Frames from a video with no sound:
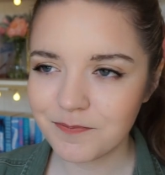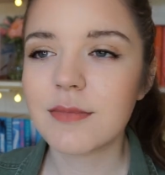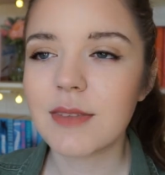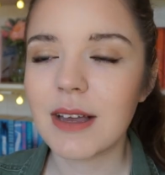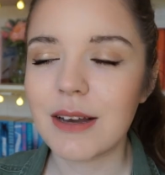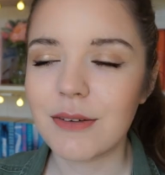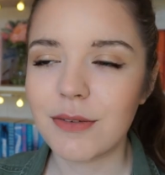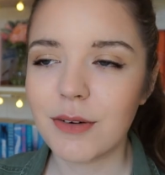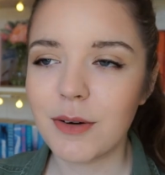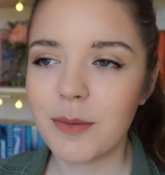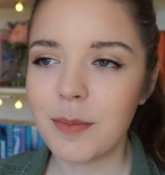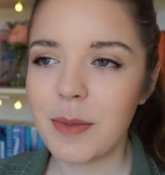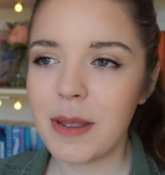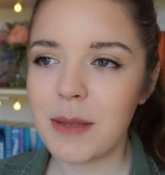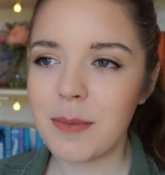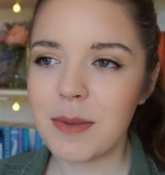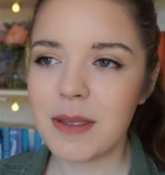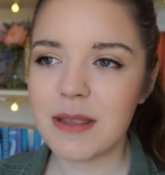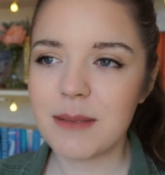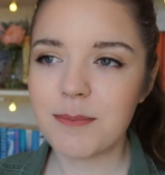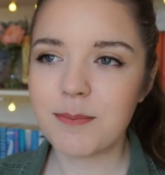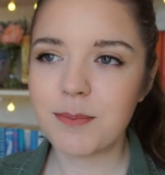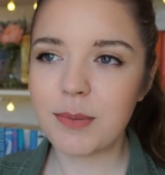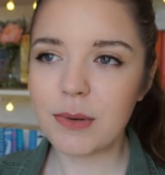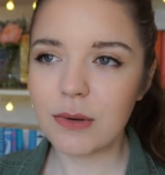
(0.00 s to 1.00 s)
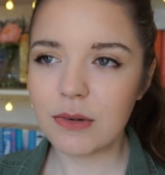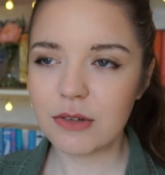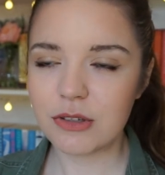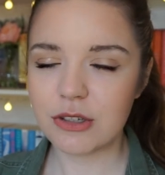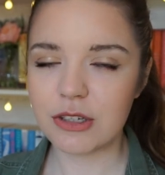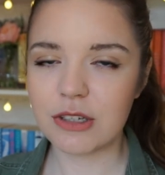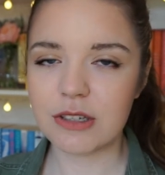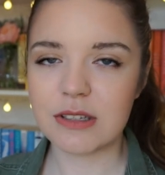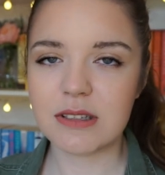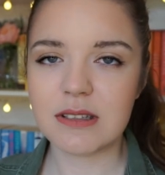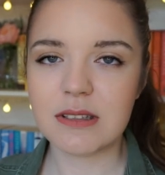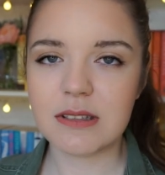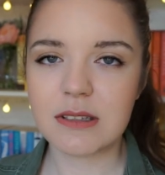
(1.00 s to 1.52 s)
I thought maybe books
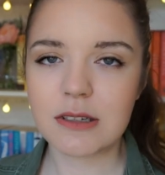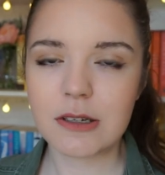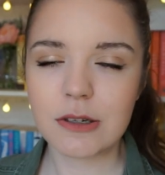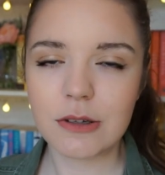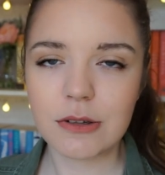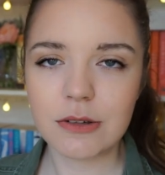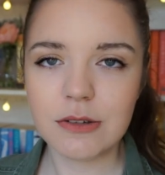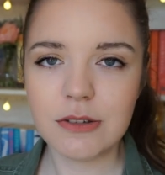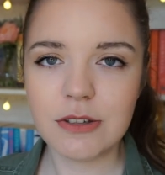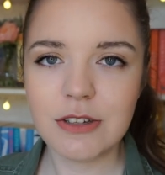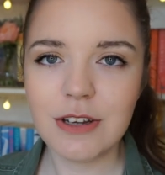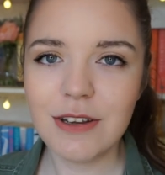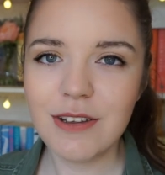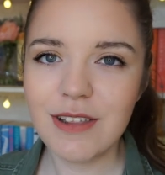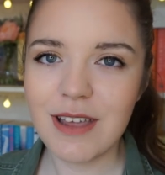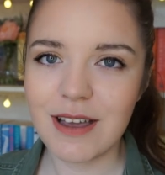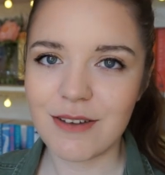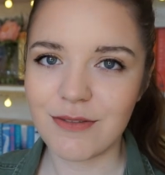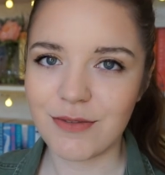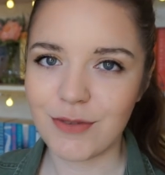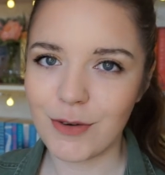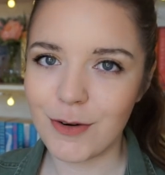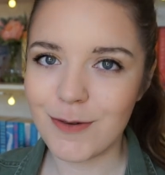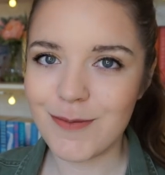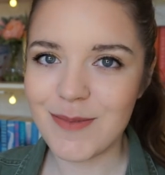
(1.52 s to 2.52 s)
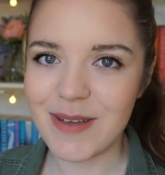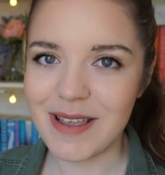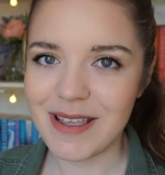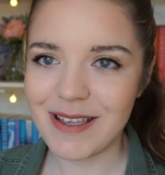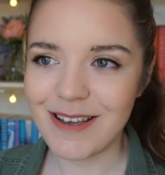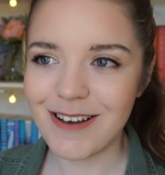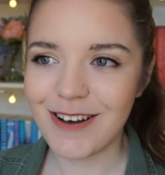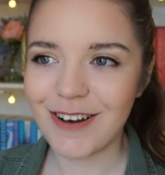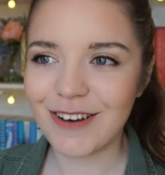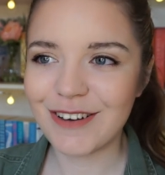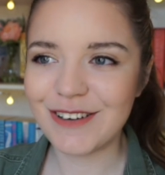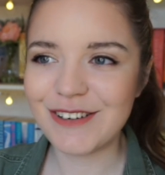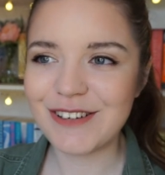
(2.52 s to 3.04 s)
just couldn't do that for
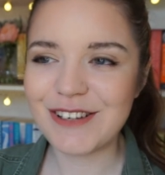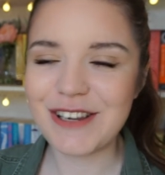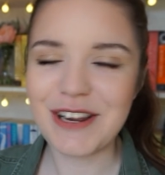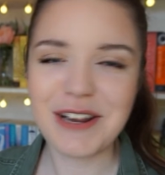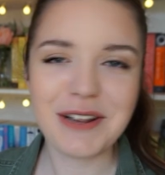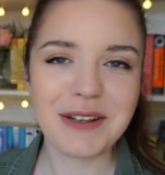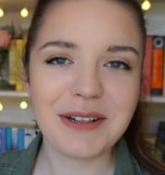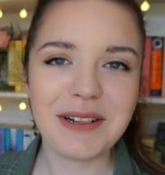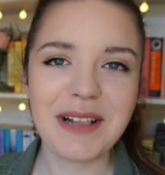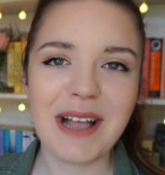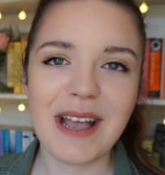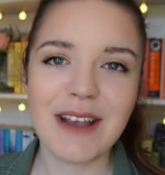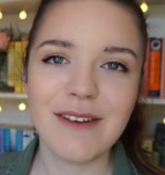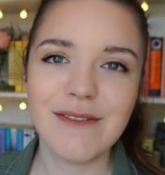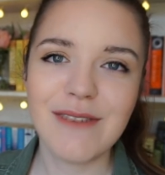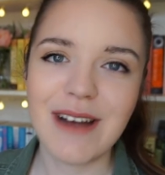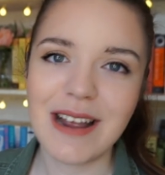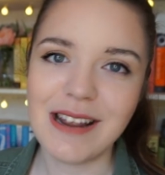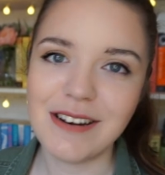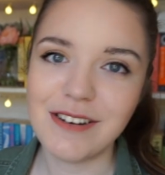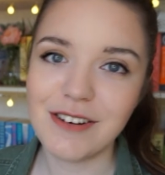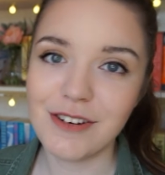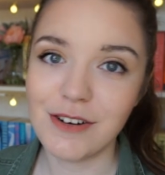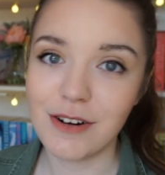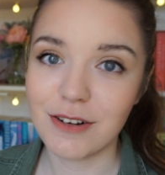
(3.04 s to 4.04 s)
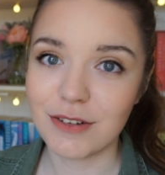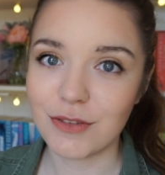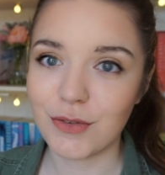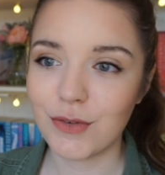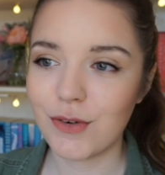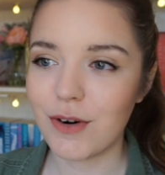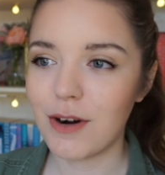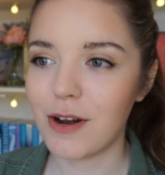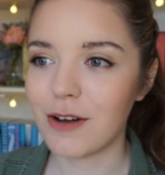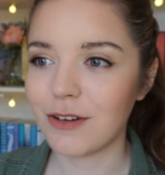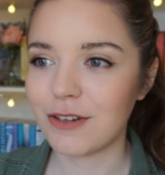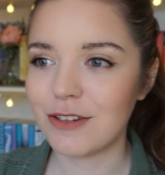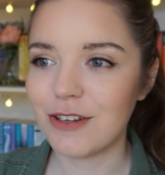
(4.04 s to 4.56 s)
me until I read
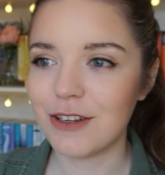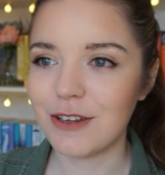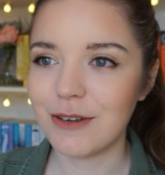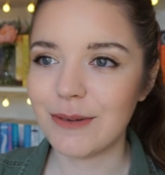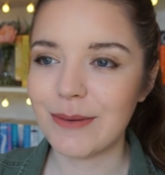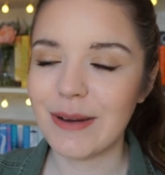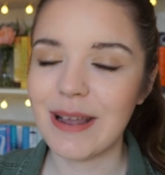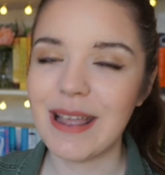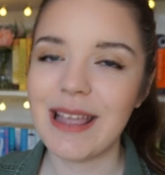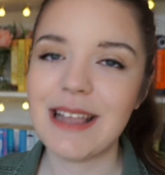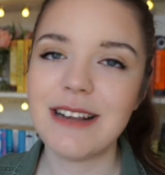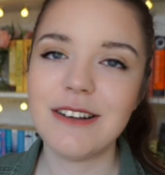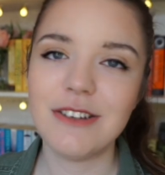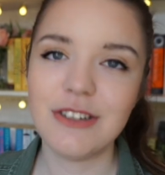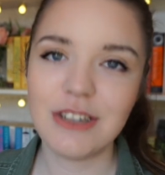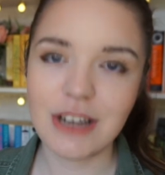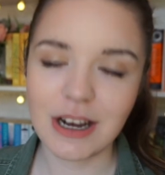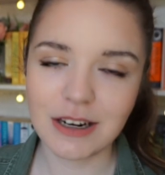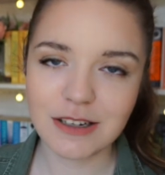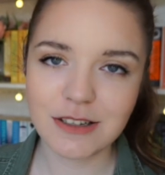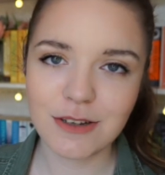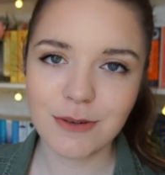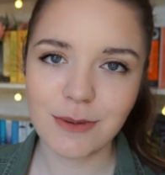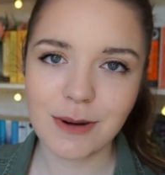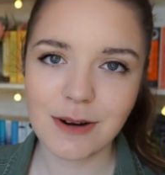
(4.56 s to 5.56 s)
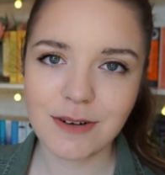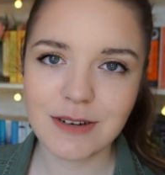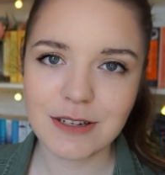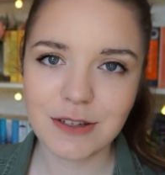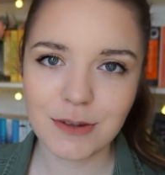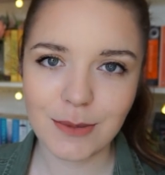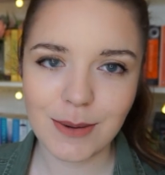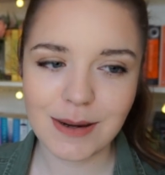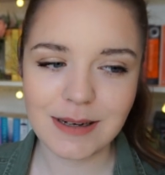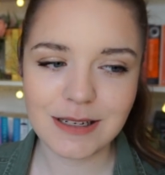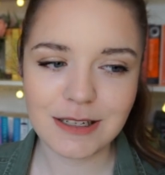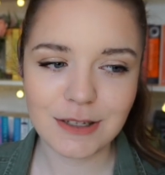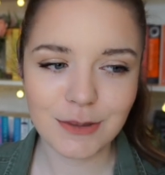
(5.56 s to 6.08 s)
Nosferatu in January
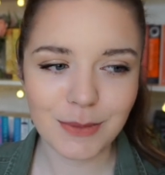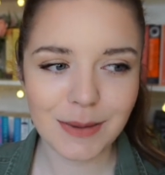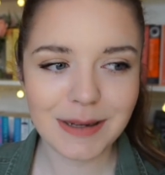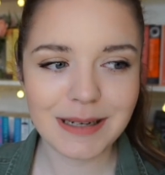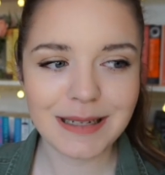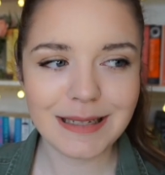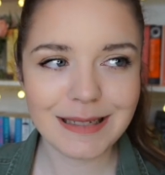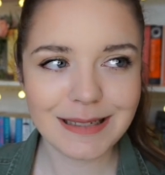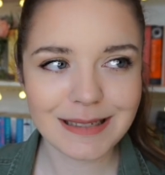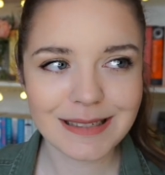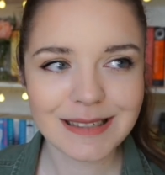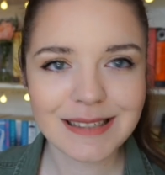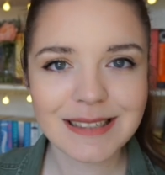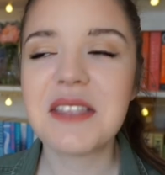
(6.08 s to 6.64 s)
twenty twenty.